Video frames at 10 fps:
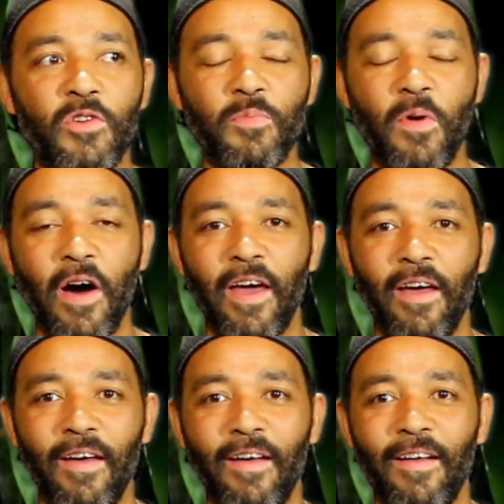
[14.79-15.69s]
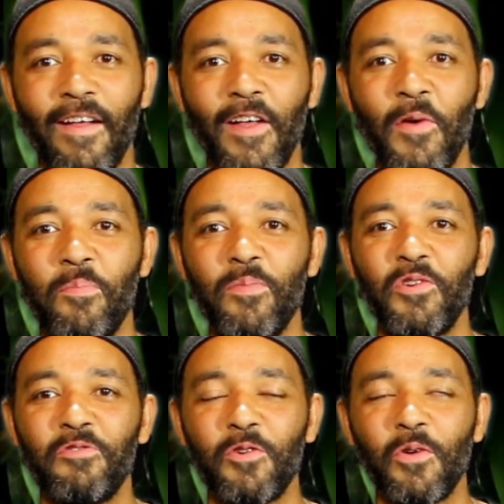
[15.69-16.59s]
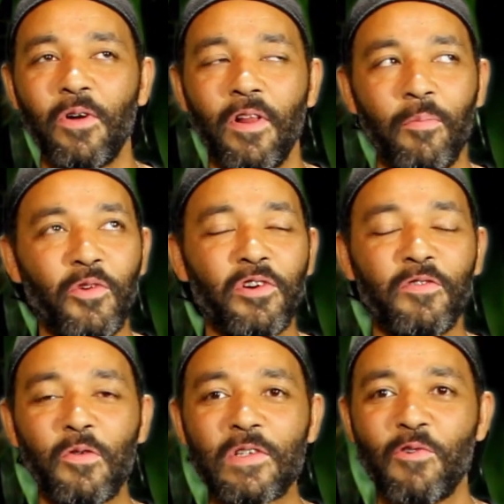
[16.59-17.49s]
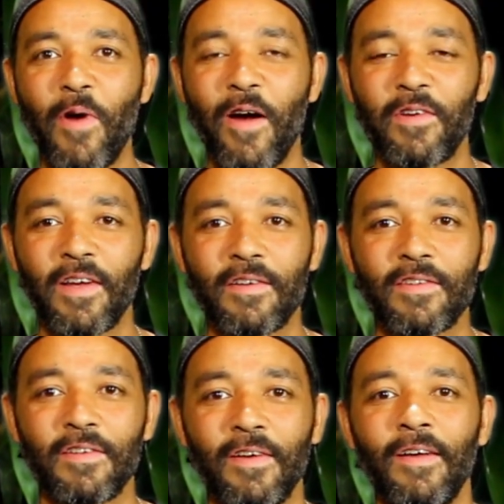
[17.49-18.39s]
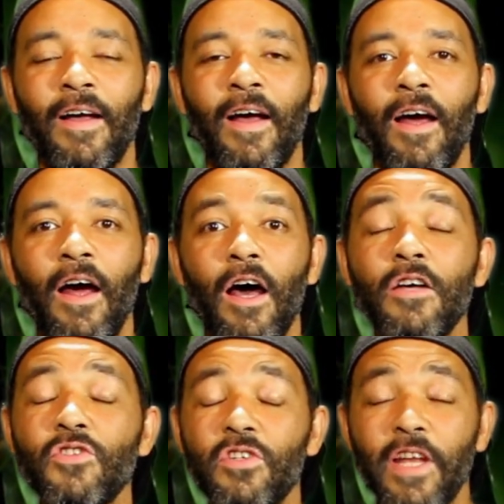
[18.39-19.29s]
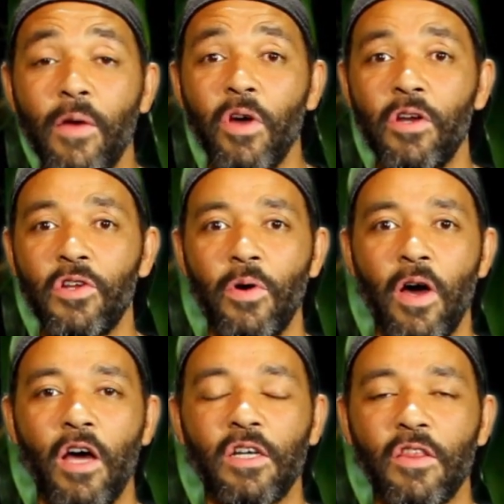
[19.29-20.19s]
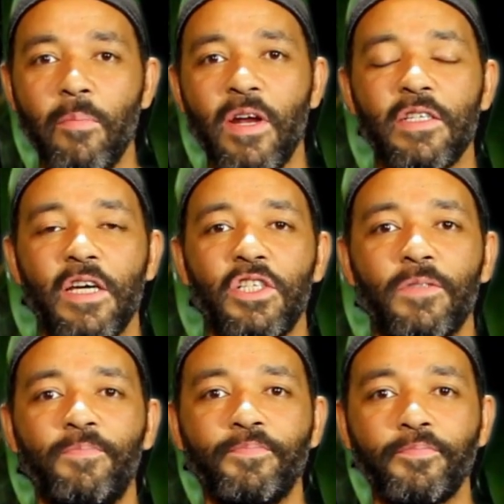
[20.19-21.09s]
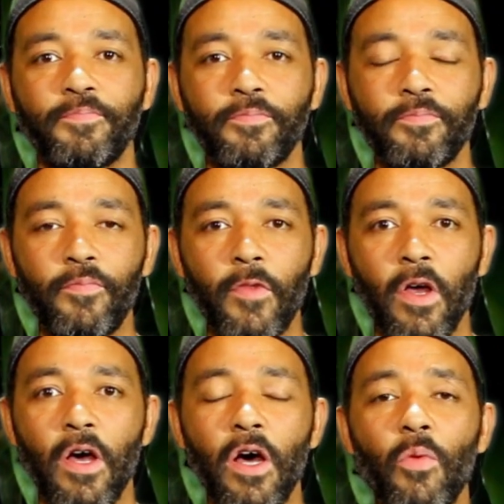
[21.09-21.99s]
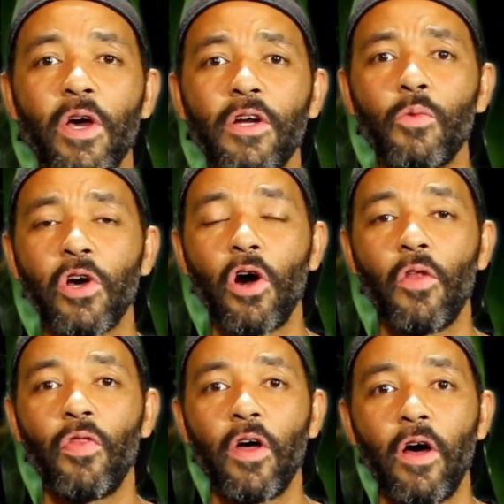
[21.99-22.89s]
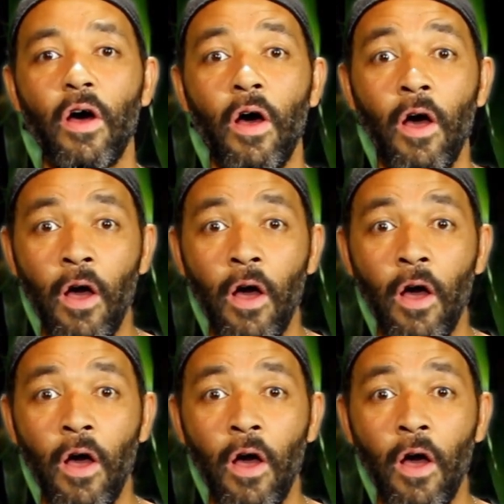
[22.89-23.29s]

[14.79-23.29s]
to my beautiful surroundings. So today we're going to do another meditation. We're going to work on the